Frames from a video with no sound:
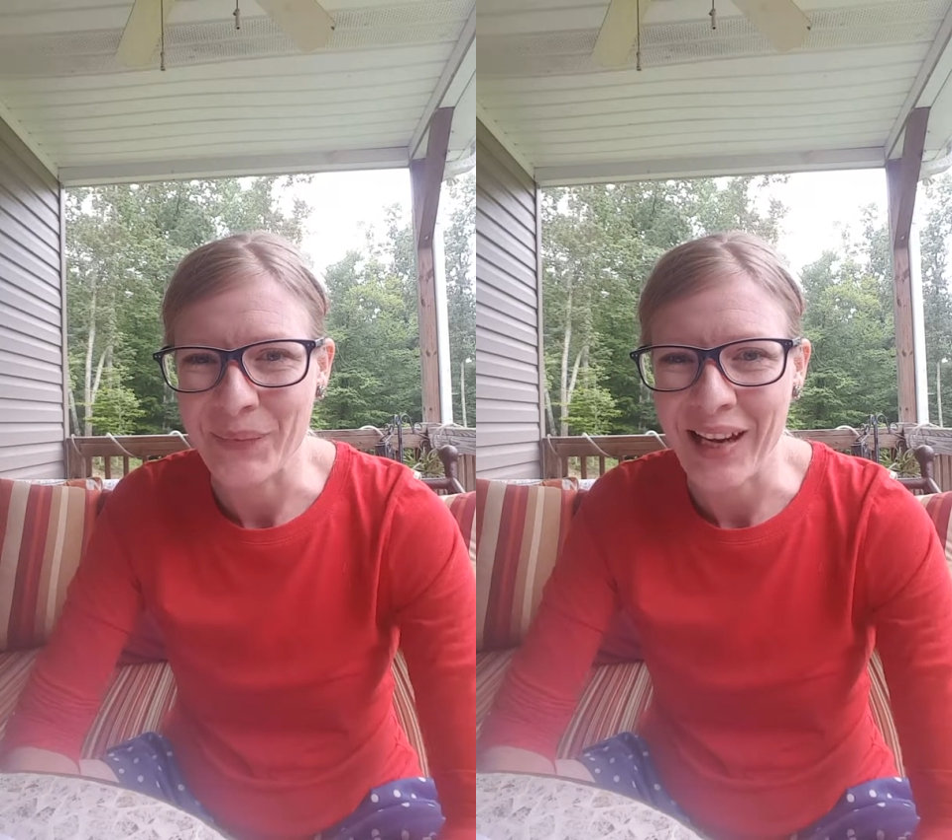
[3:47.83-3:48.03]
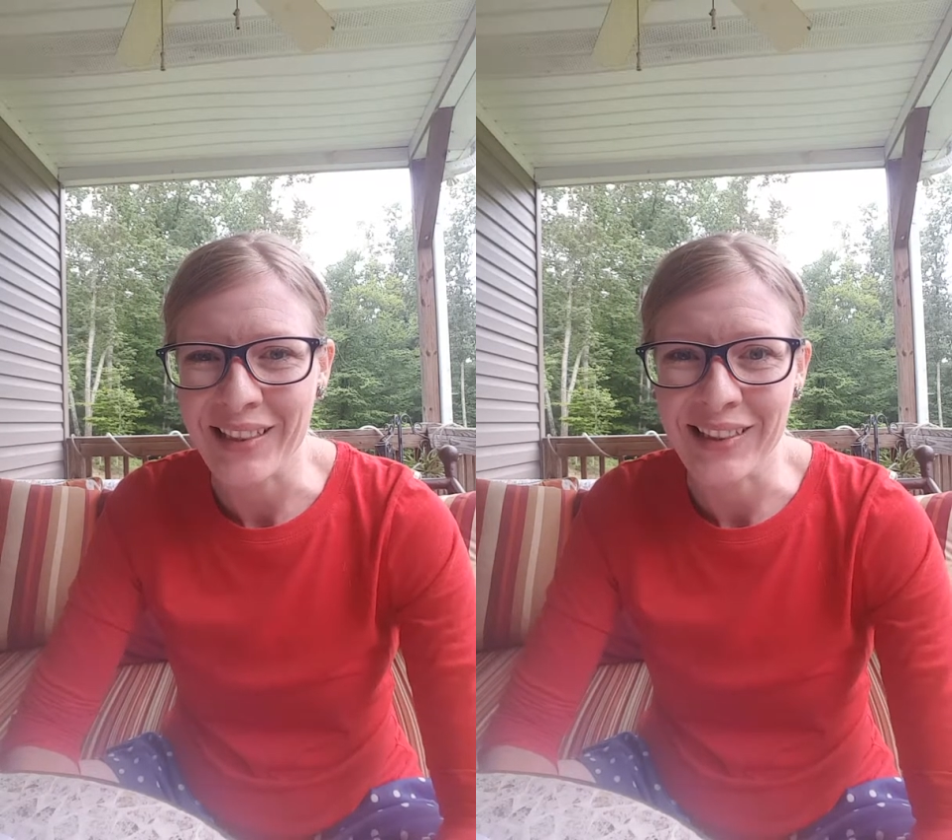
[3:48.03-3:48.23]

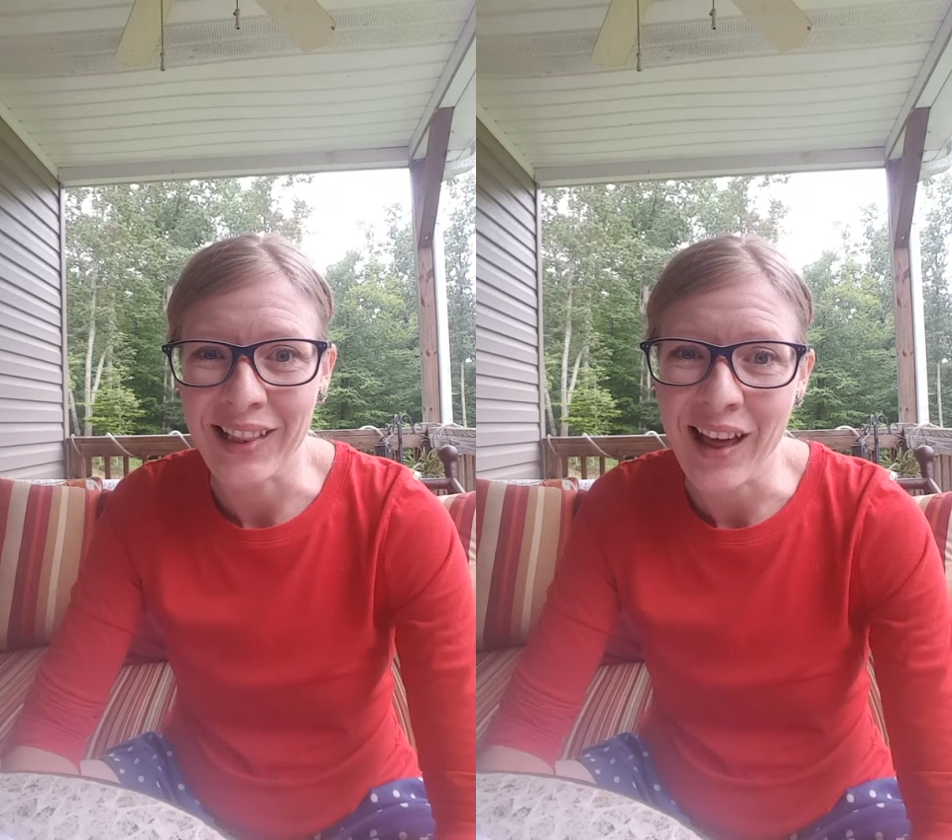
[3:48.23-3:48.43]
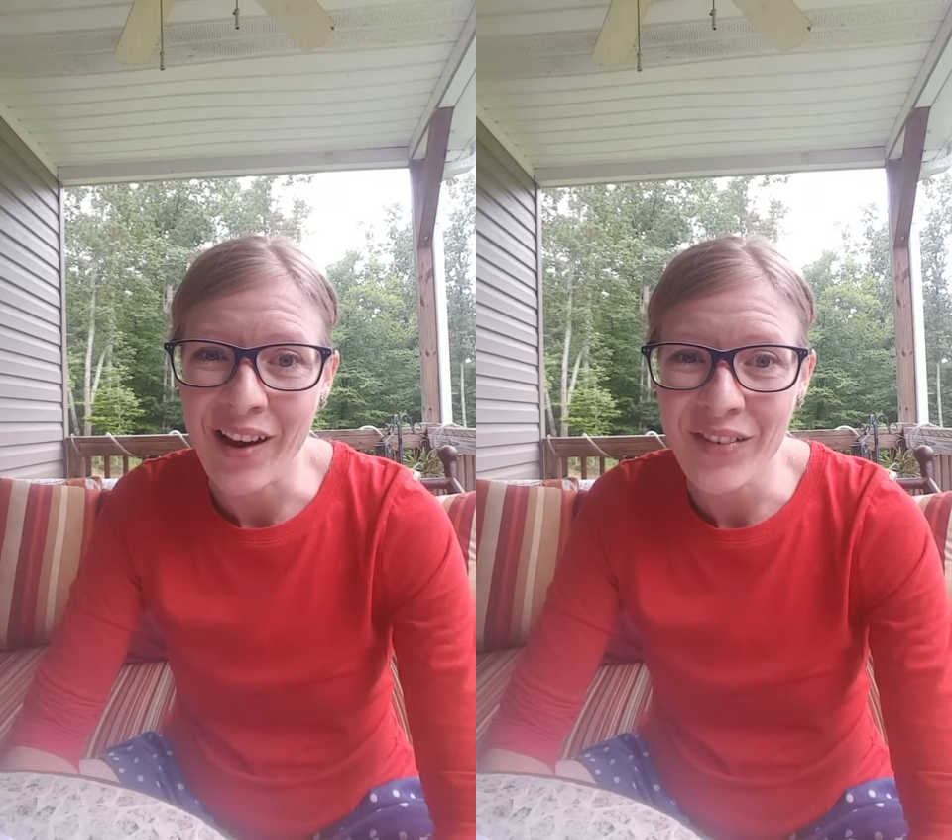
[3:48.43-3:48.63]
I'd
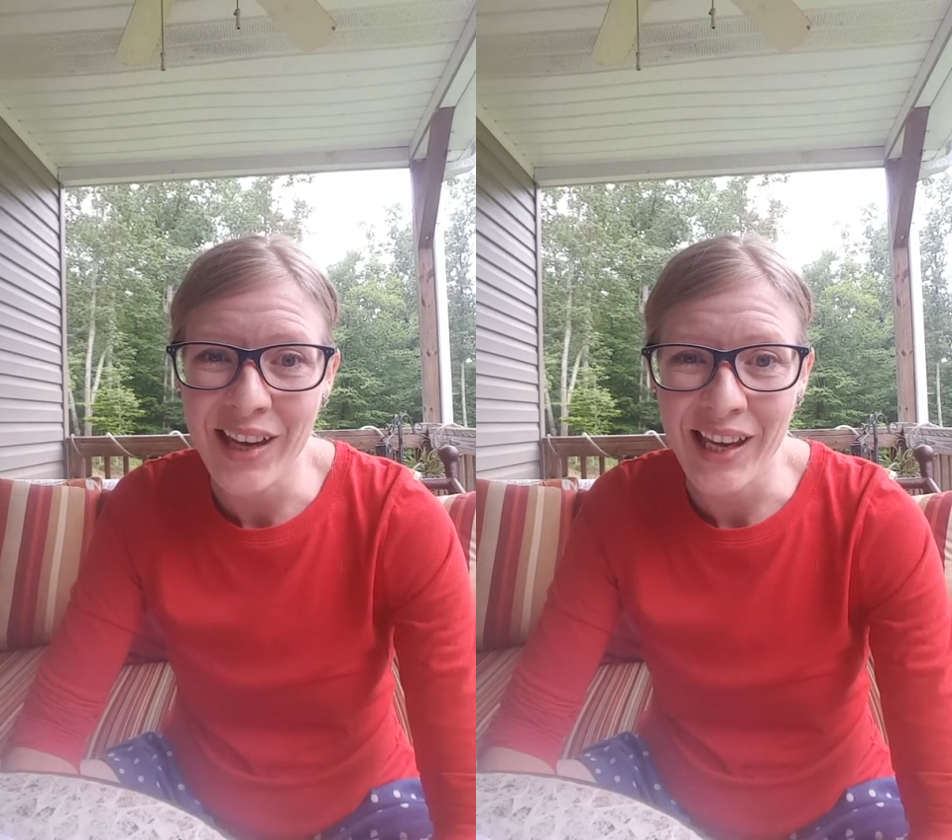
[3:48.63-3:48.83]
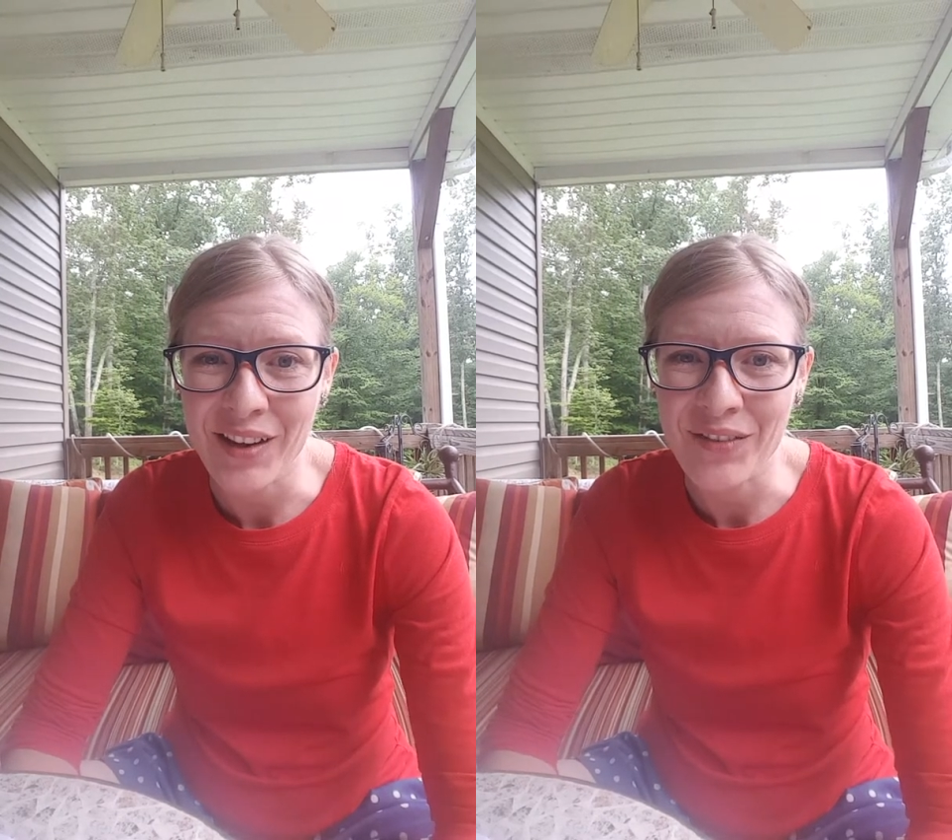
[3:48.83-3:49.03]
love
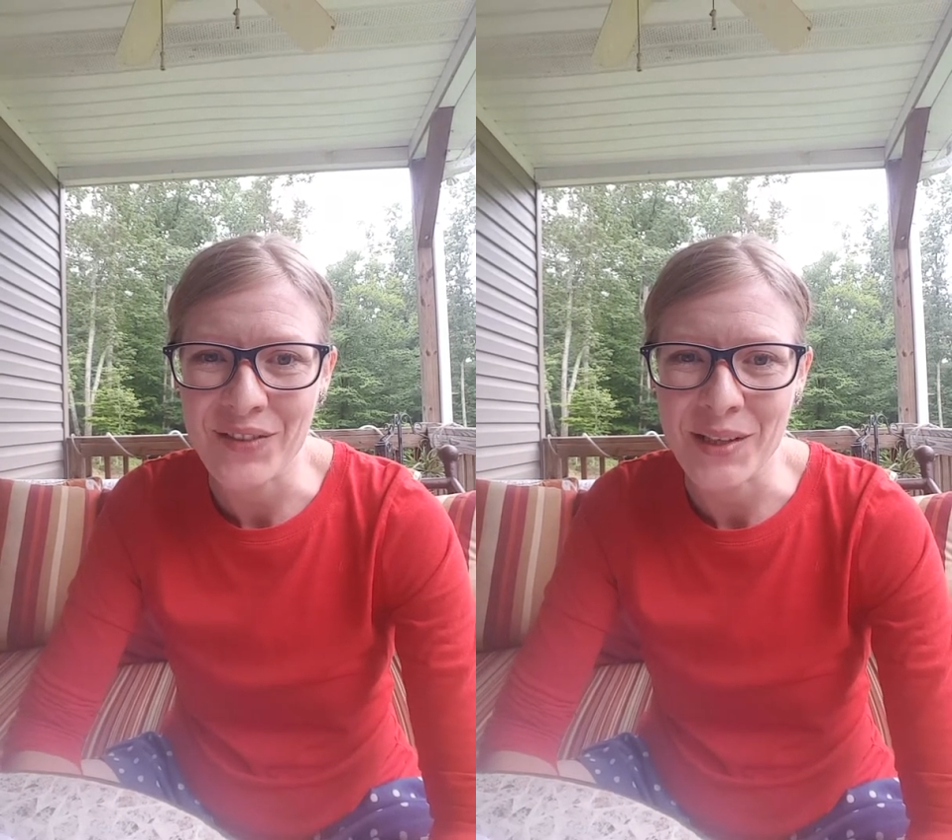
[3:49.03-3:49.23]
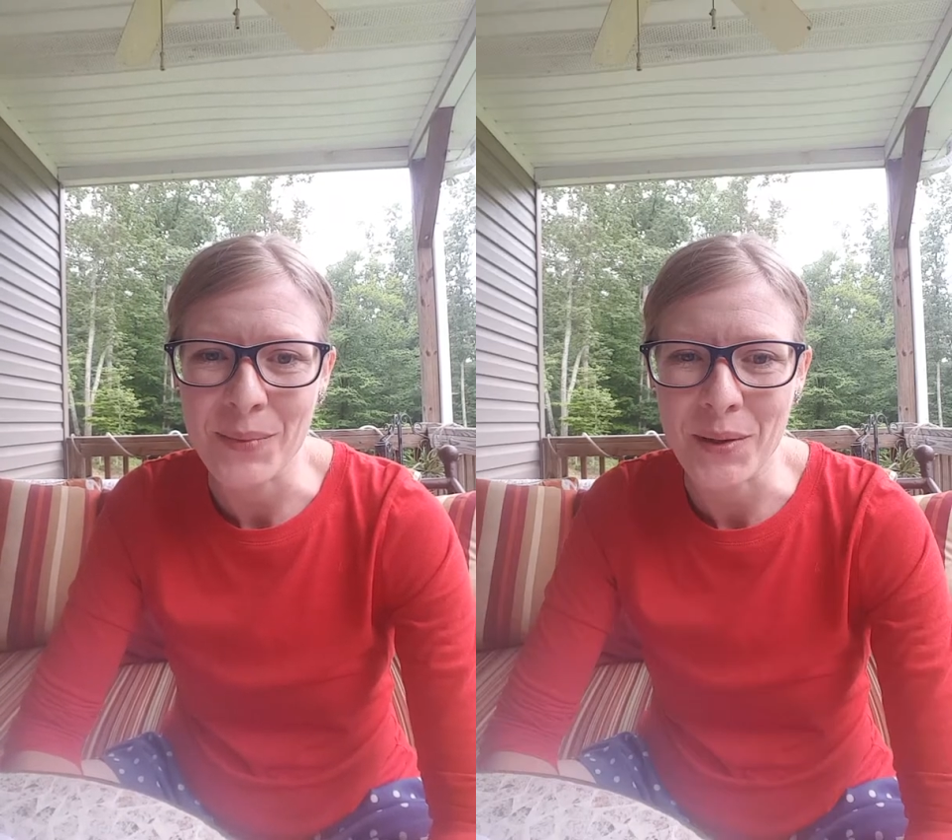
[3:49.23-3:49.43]
it if
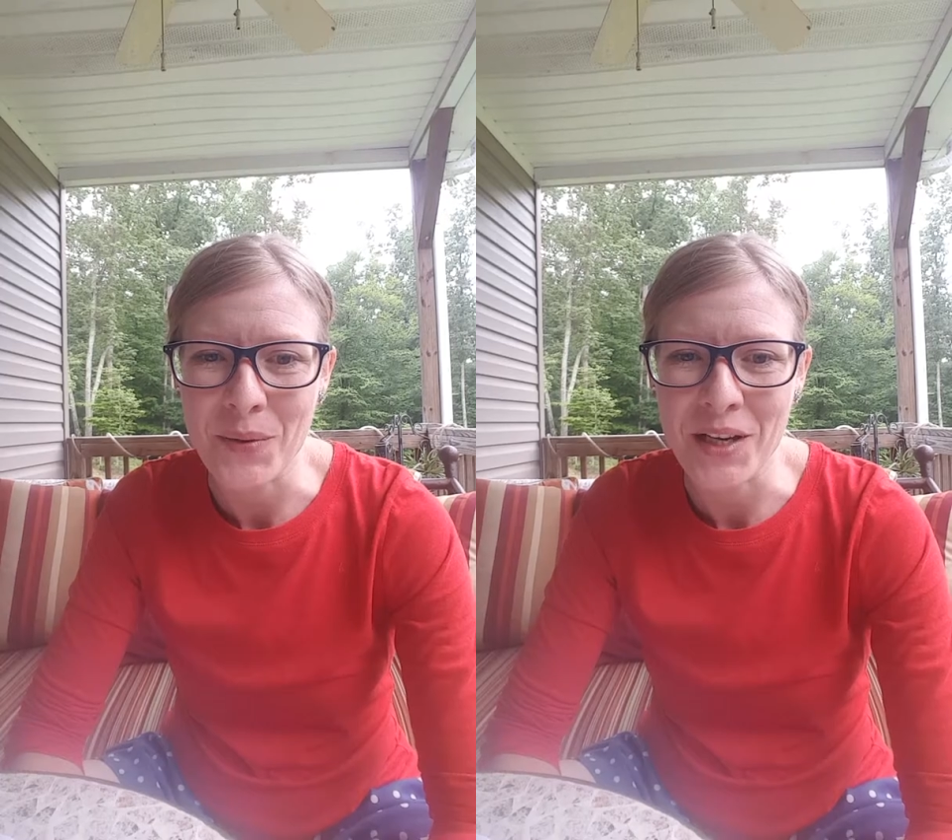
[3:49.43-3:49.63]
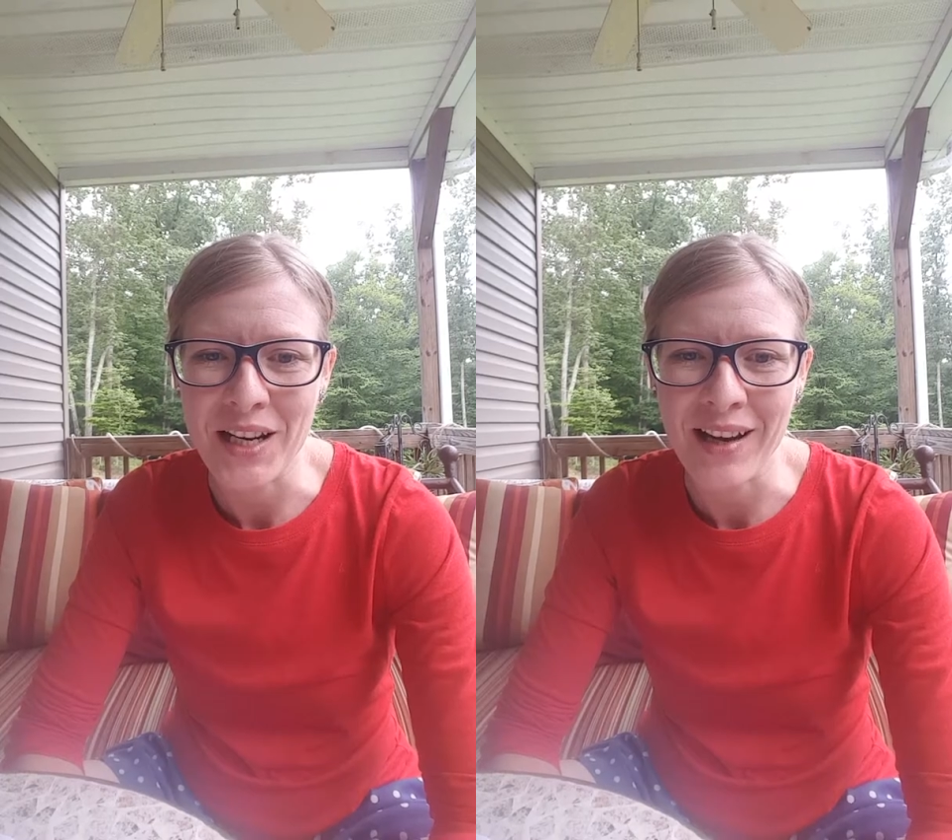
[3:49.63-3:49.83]
somebody
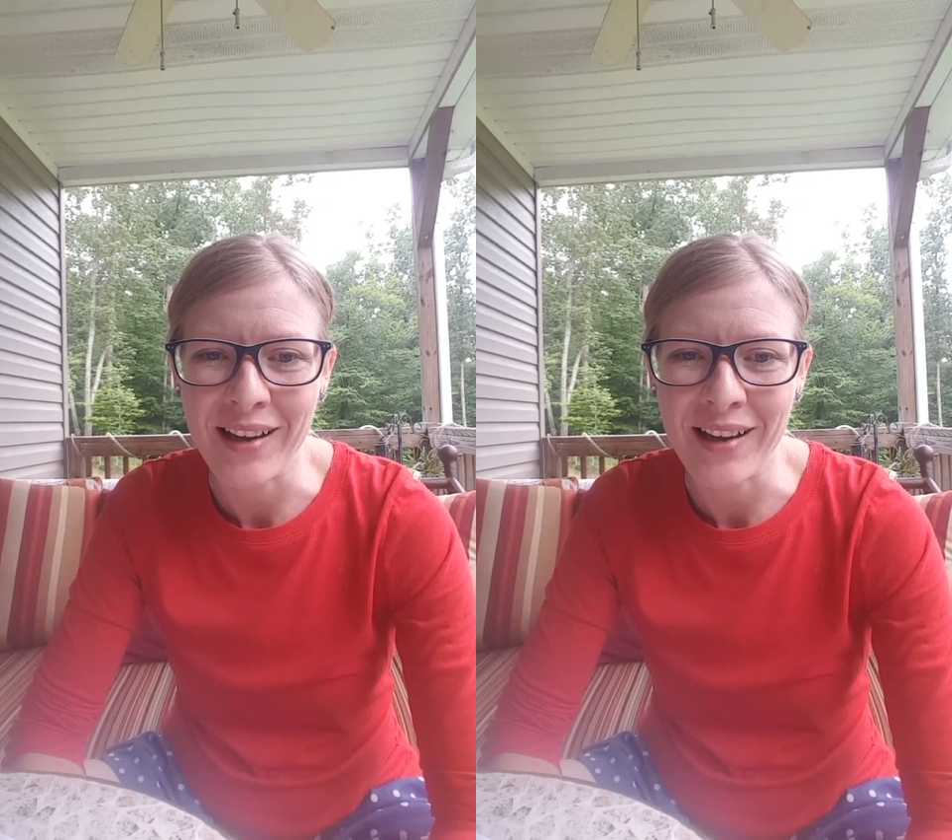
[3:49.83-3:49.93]
would